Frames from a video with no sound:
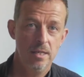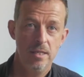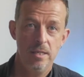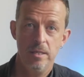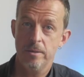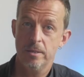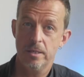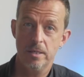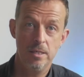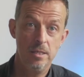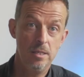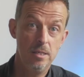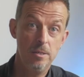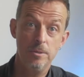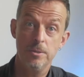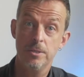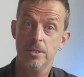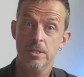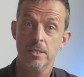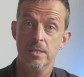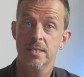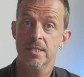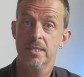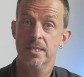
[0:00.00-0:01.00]
You can use
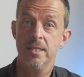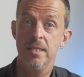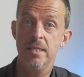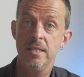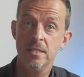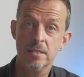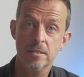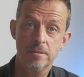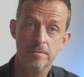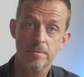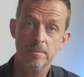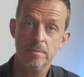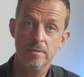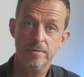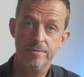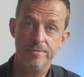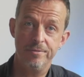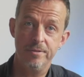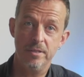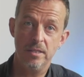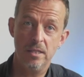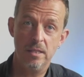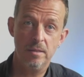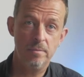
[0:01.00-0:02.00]
just scenes from the
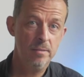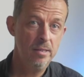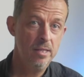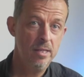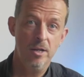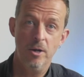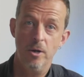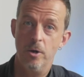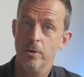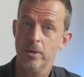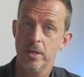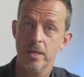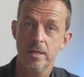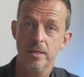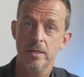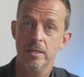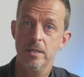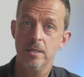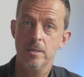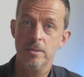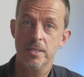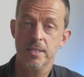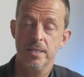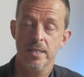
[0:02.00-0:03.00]
film, or you can
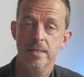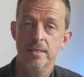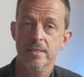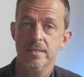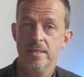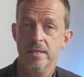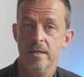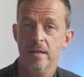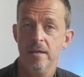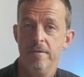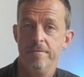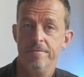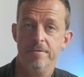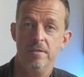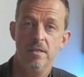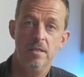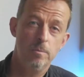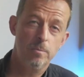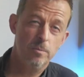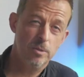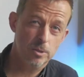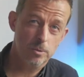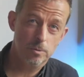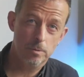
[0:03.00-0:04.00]
use the entire
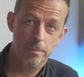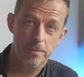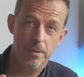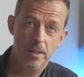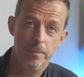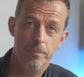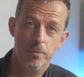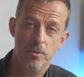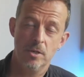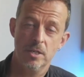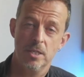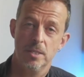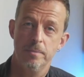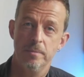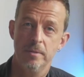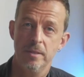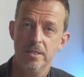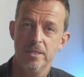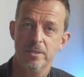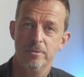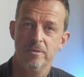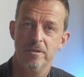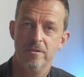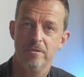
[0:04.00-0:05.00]
film, which will be
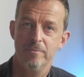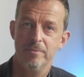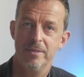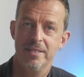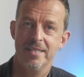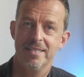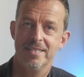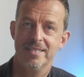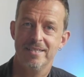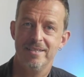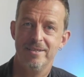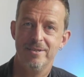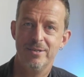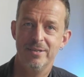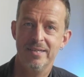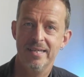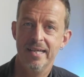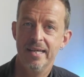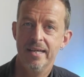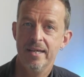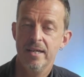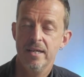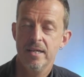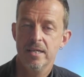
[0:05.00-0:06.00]
approximately 12 minutes long.